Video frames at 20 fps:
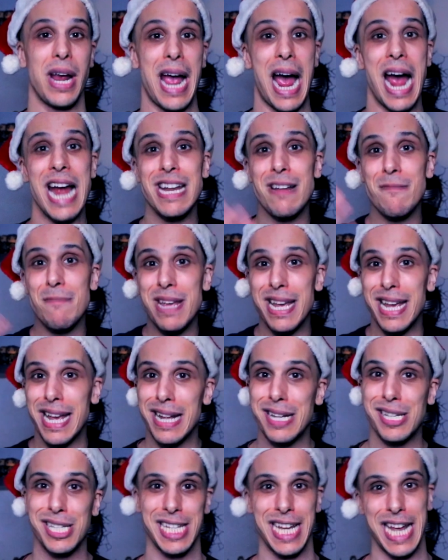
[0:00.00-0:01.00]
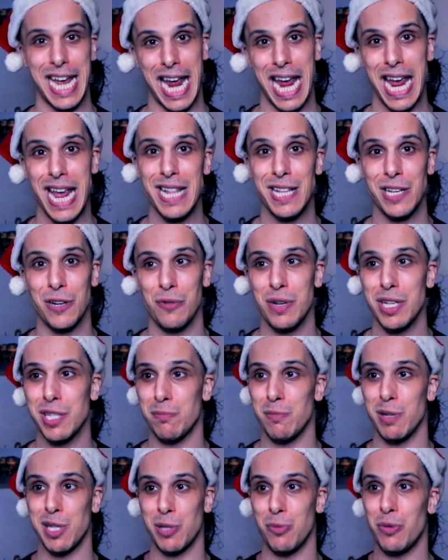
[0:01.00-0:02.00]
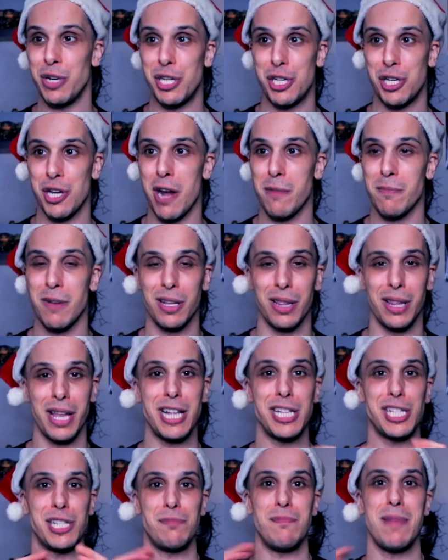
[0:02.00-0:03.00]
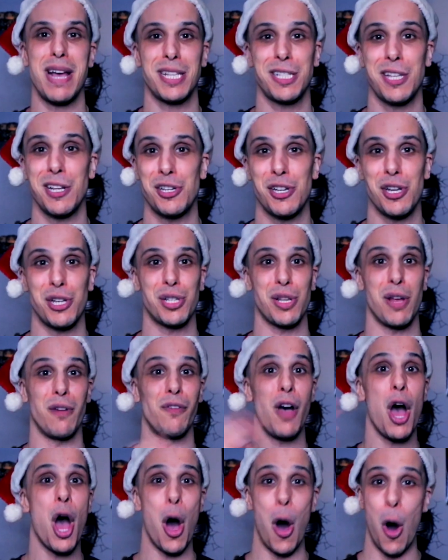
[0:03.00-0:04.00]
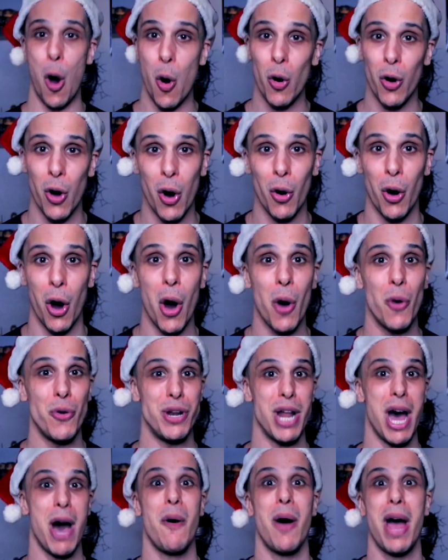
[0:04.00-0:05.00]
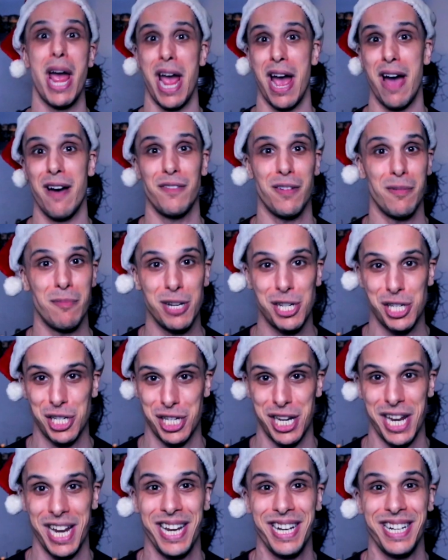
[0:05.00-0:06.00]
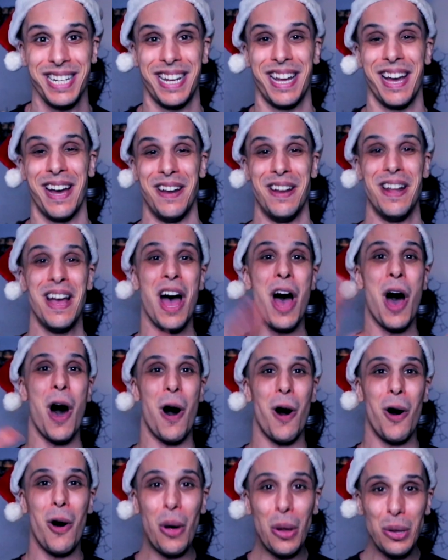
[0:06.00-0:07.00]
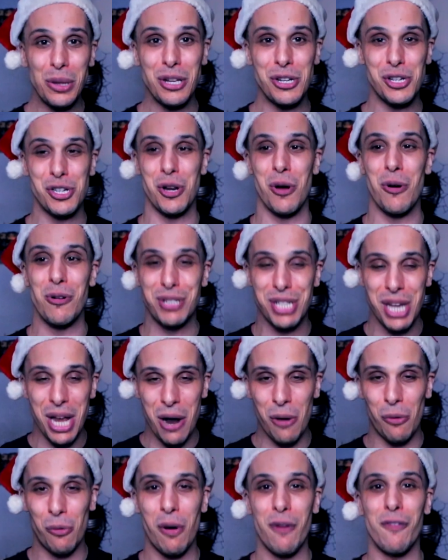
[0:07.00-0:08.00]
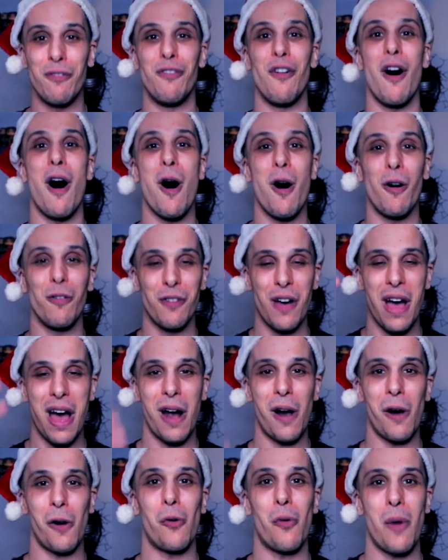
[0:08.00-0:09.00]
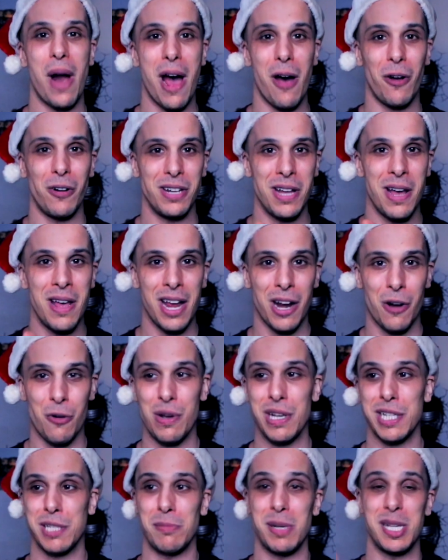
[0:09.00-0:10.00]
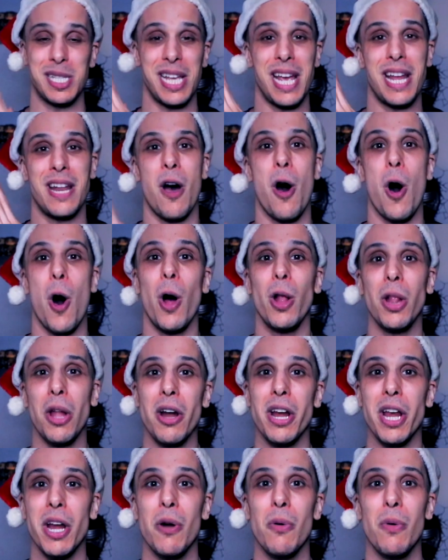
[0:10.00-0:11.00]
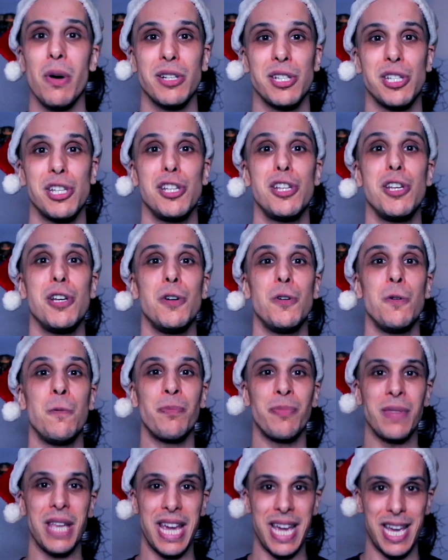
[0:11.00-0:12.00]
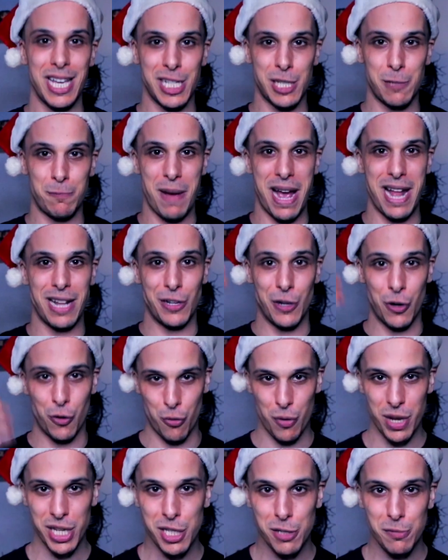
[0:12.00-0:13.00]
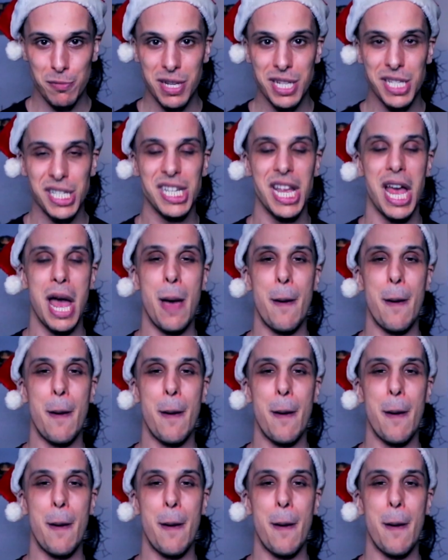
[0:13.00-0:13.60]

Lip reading: kind of begins to hate Christmas with John McClane's messages of, ho ho ho, now I have a machine gun. All the jokes revolve around Christmas, and all our hero wants to do is spend Christmas